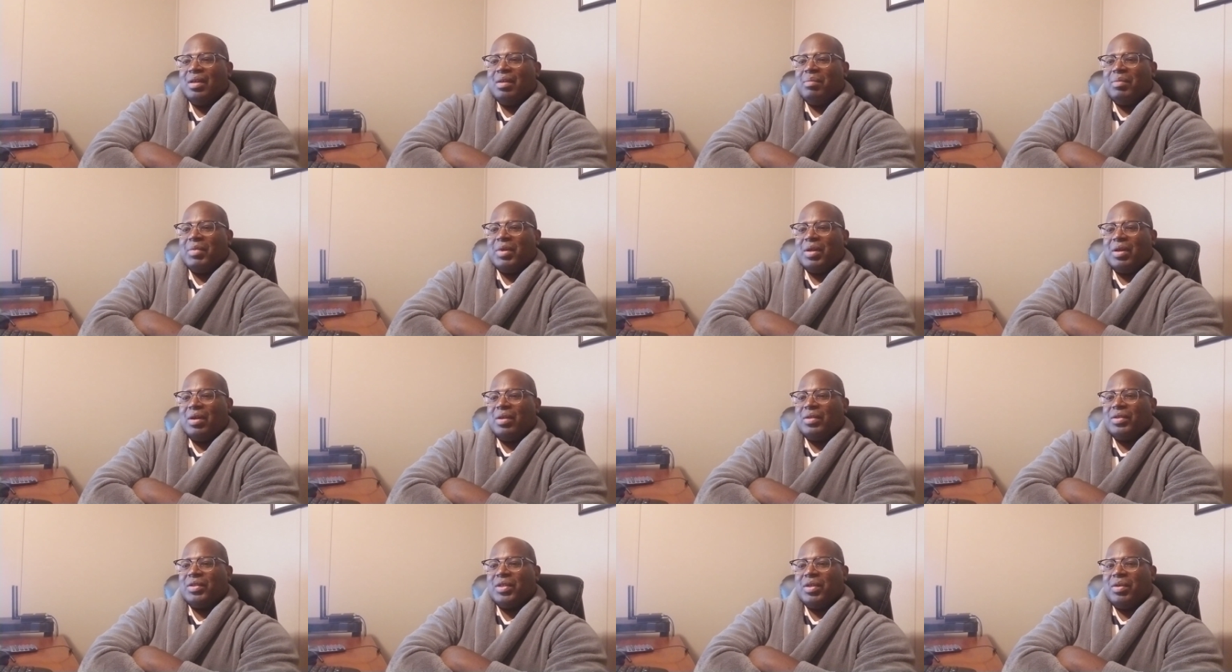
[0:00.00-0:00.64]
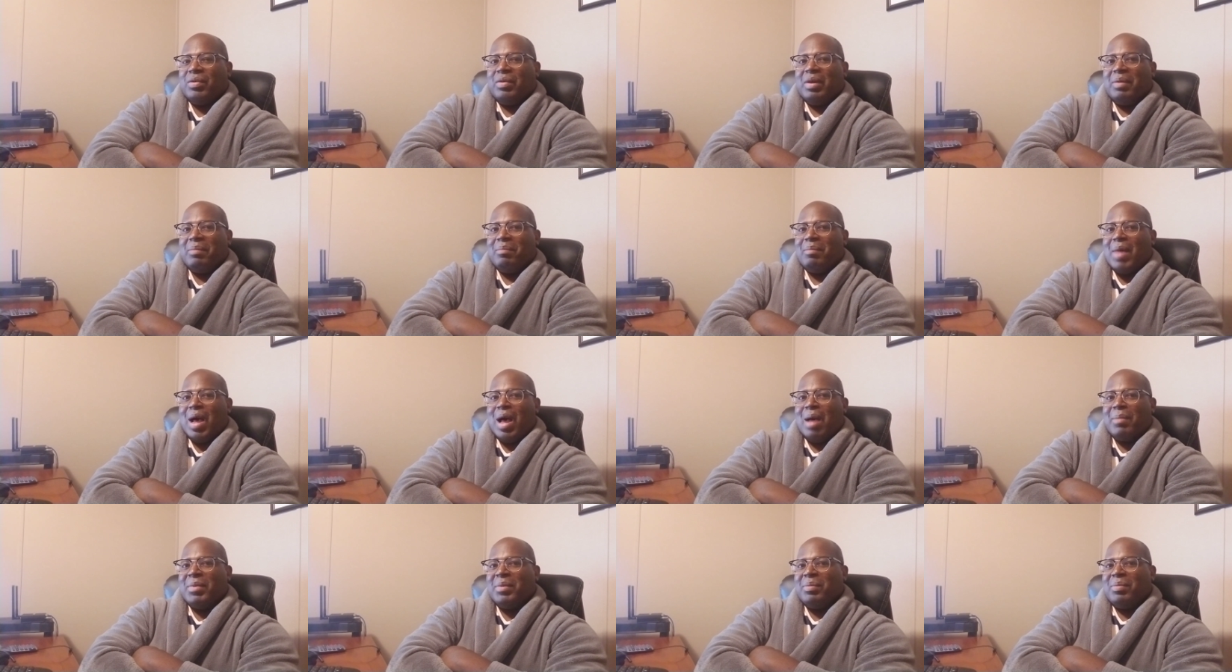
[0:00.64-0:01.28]
but also at
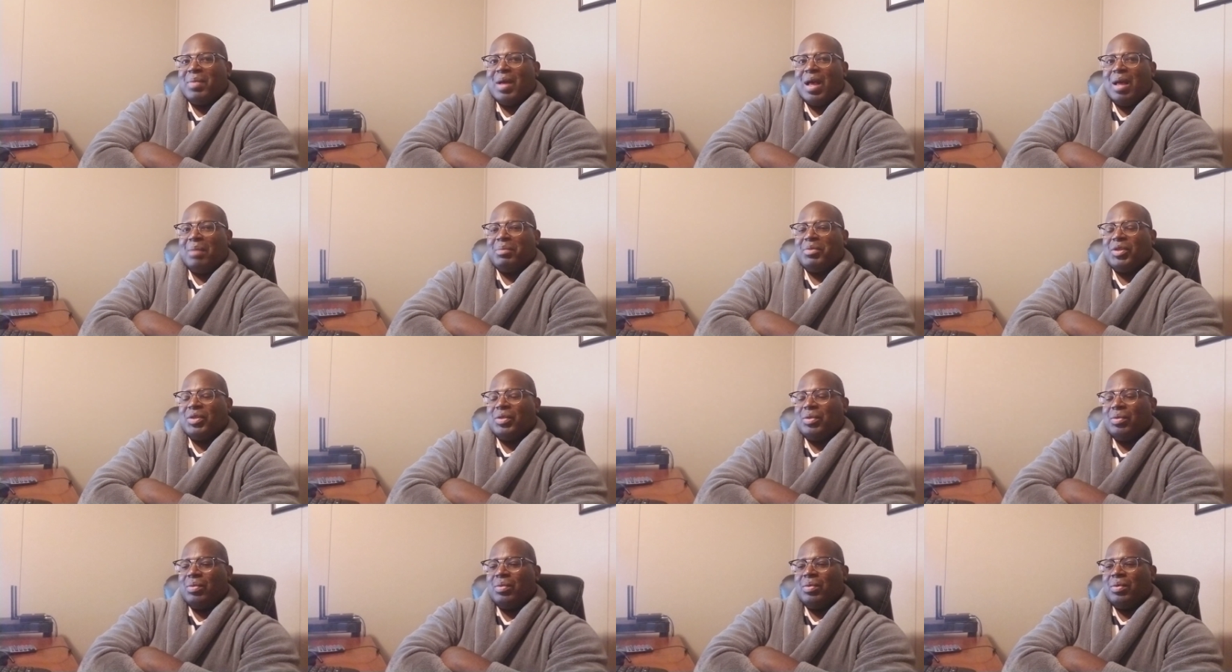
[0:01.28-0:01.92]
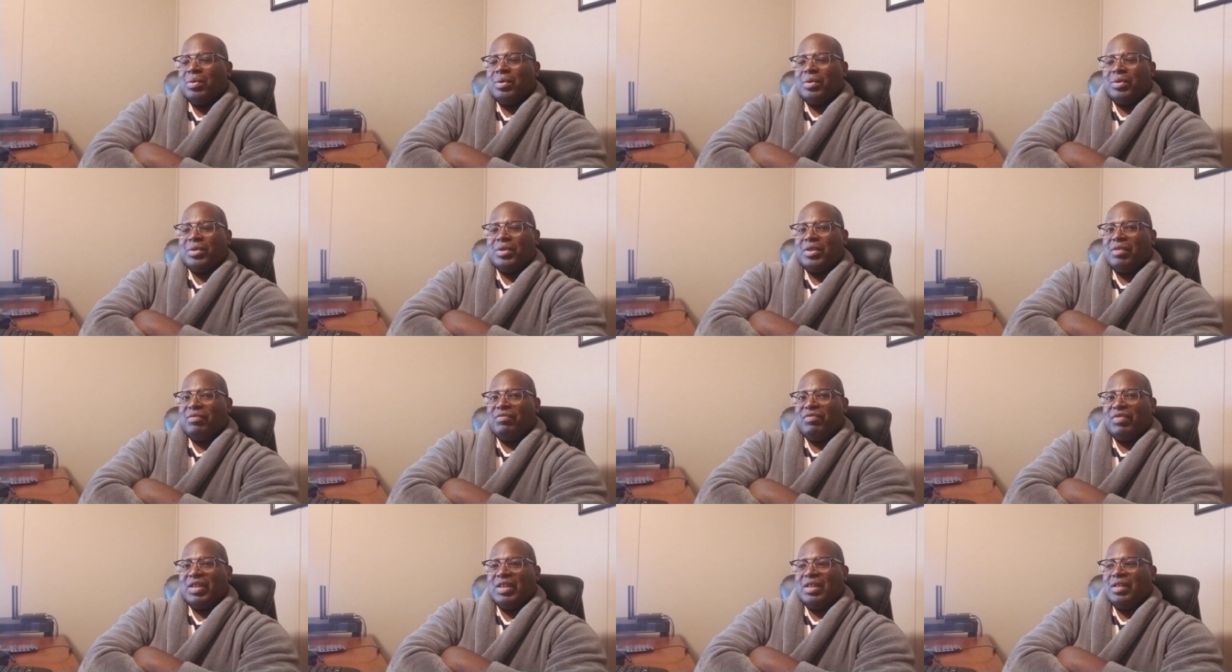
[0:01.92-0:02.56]
mom and pop stores,
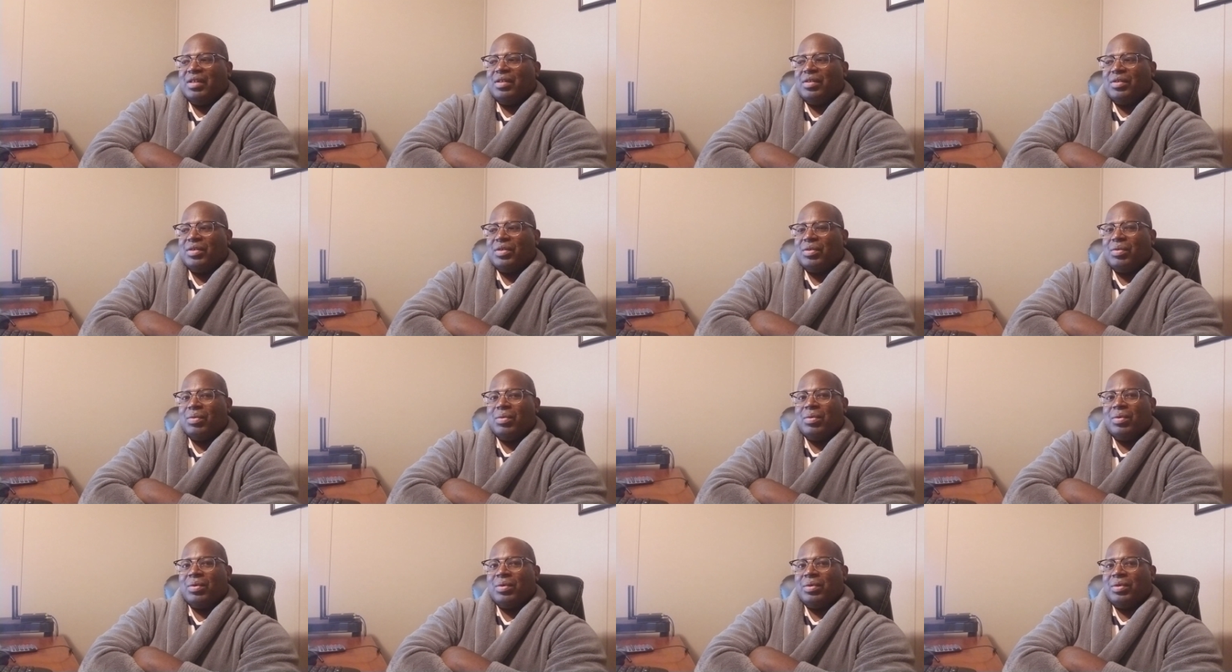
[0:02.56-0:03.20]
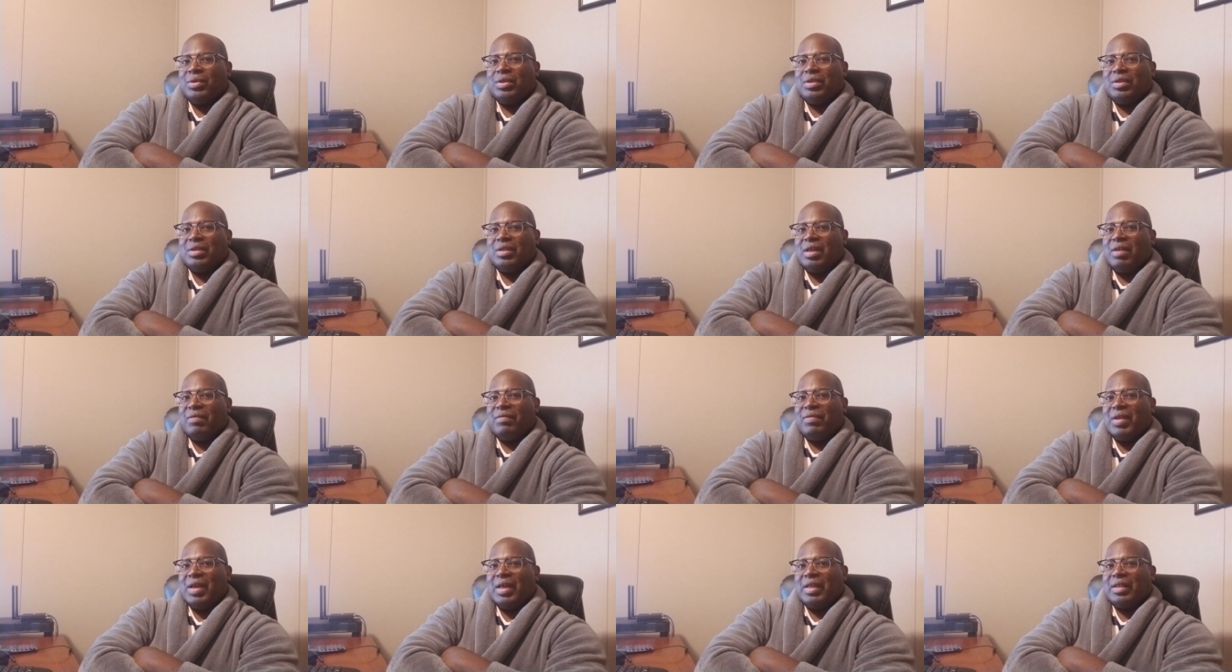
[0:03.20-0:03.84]
convenience stores, and
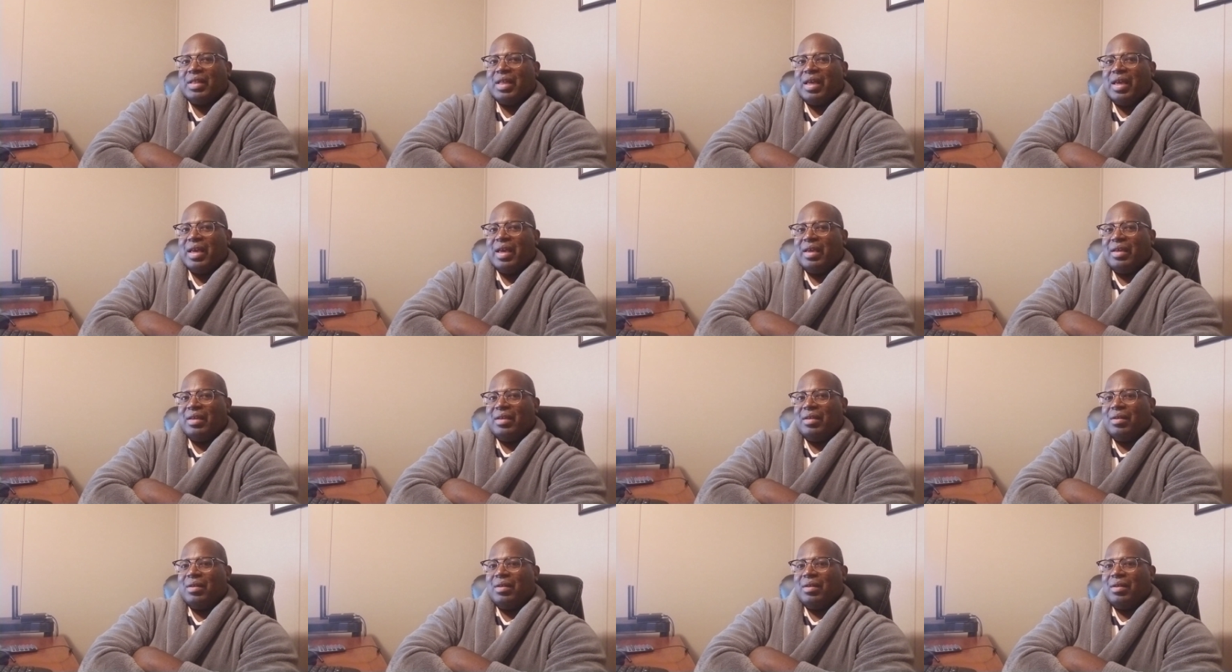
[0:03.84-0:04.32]
stuff like that.